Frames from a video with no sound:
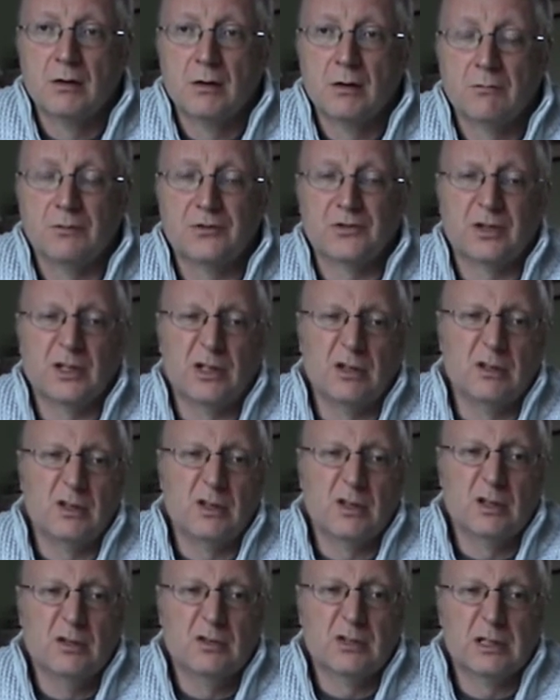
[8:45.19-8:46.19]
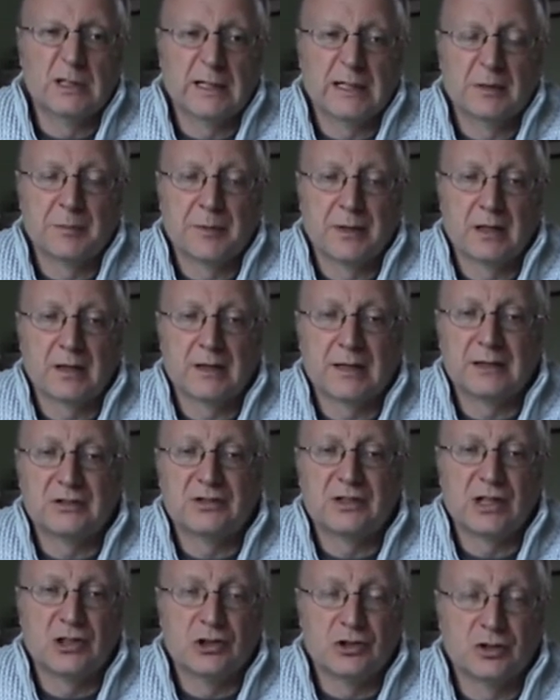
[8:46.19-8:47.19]
Obviously you lose a little bit of that
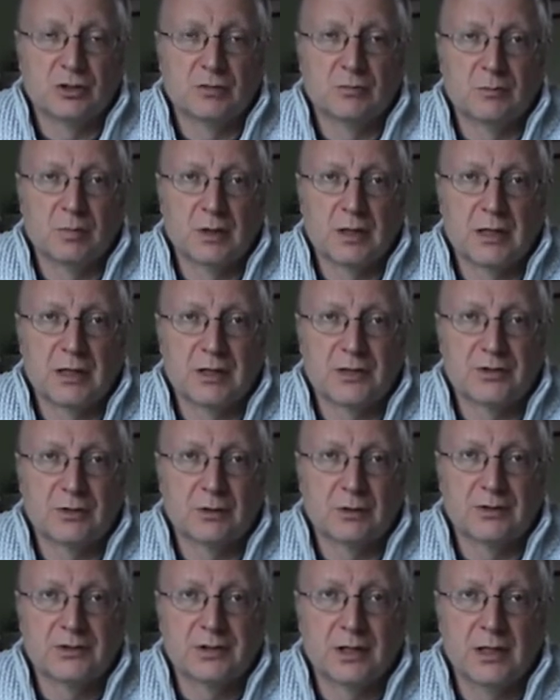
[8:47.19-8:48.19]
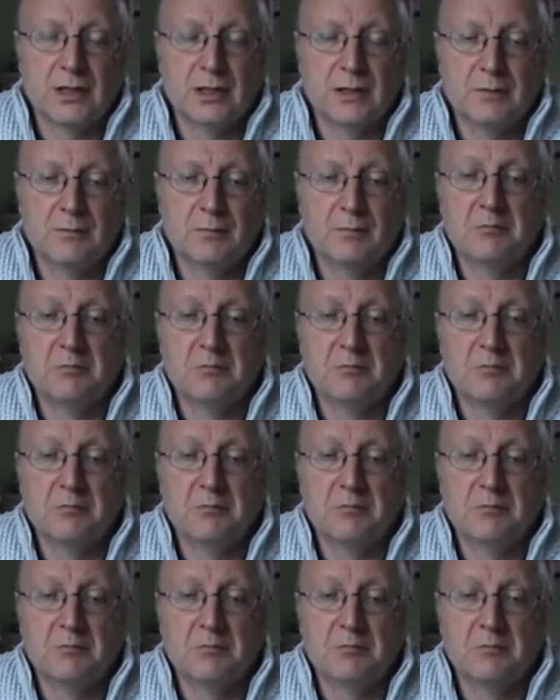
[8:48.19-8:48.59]
tension playing solitaire